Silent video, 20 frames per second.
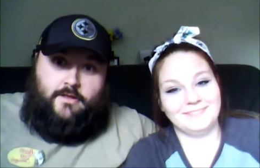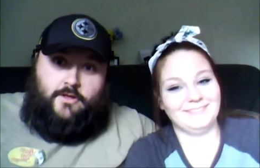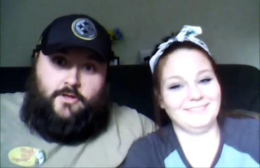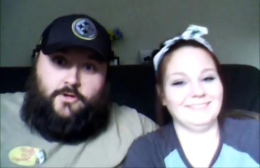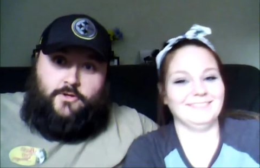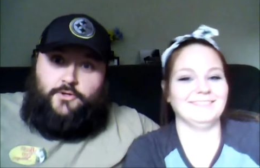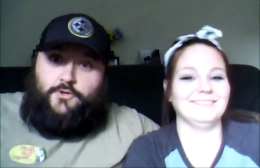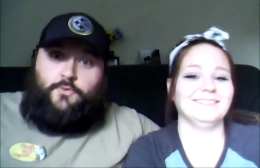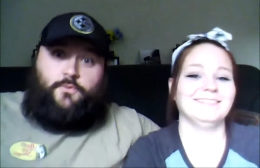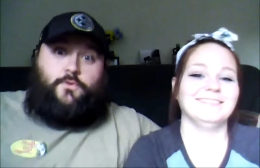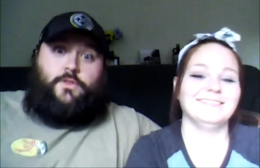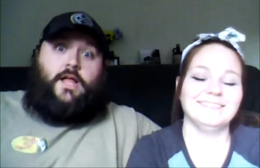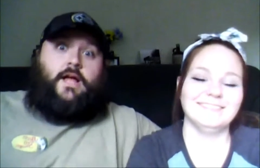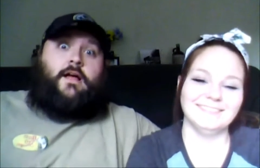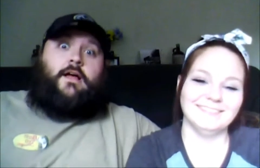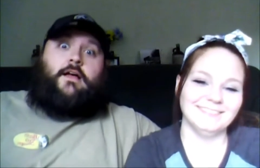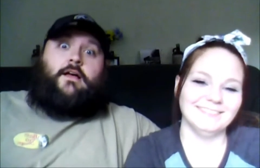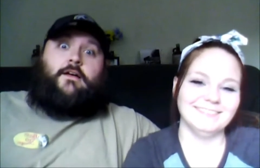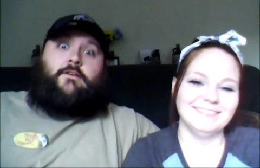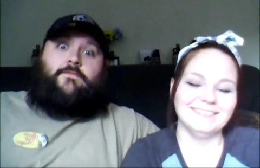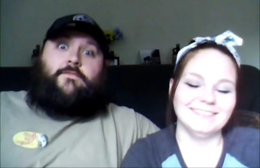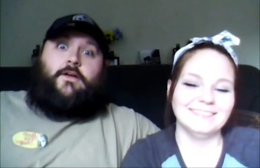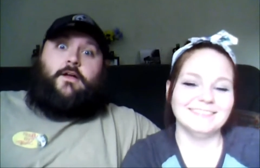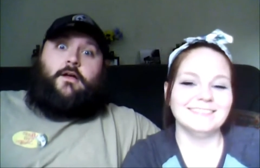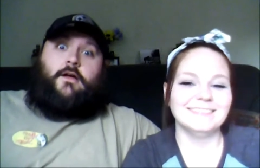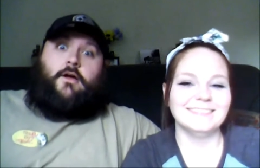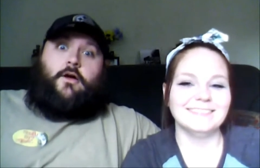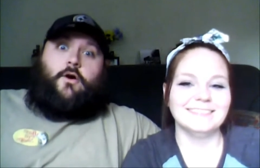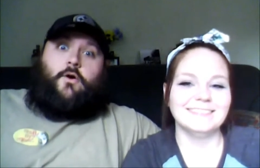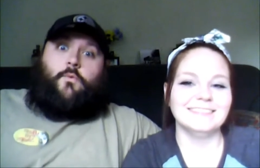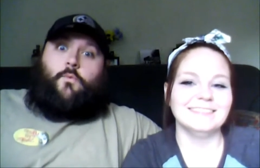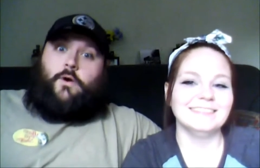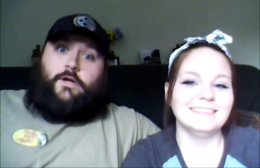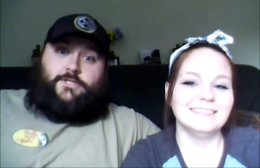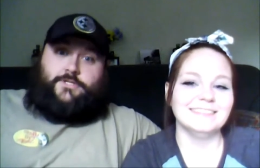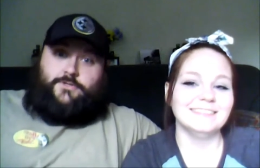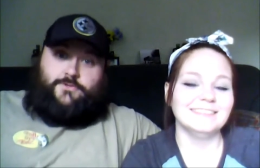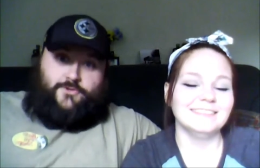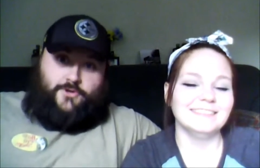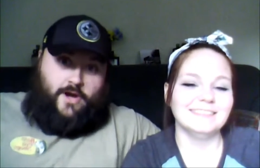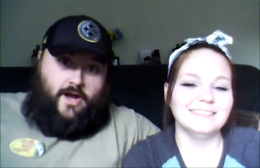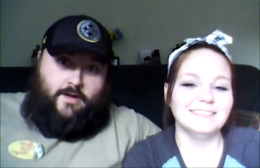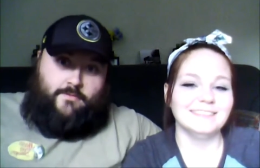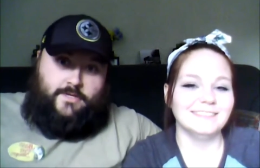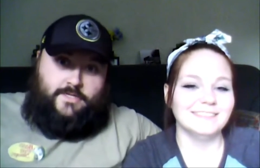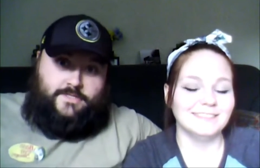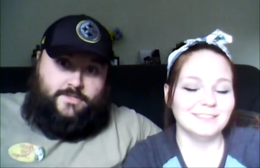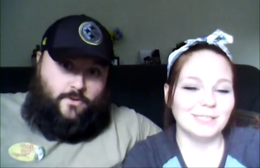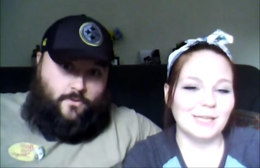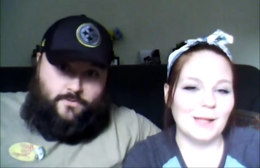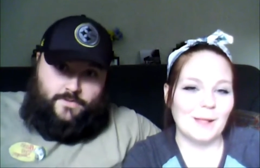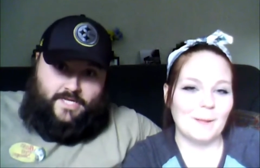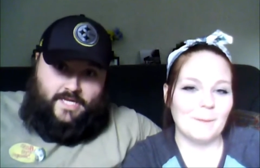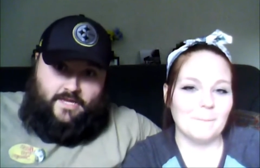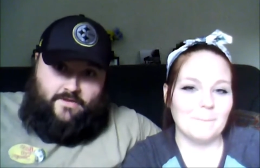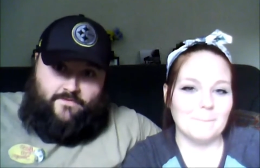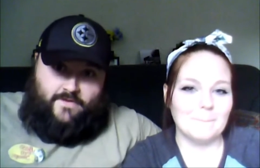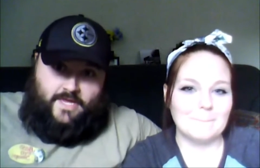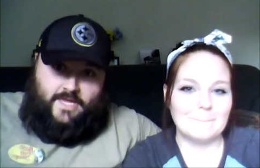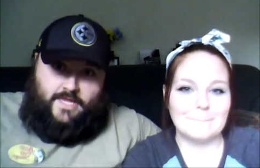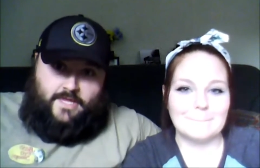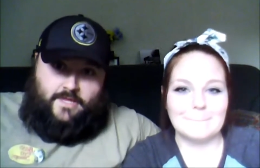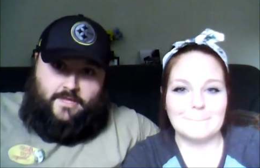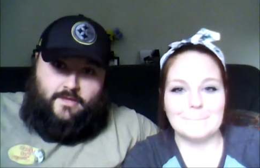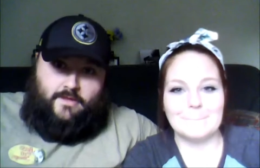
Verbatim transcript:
Speaker 1: You love watching dramas on TV.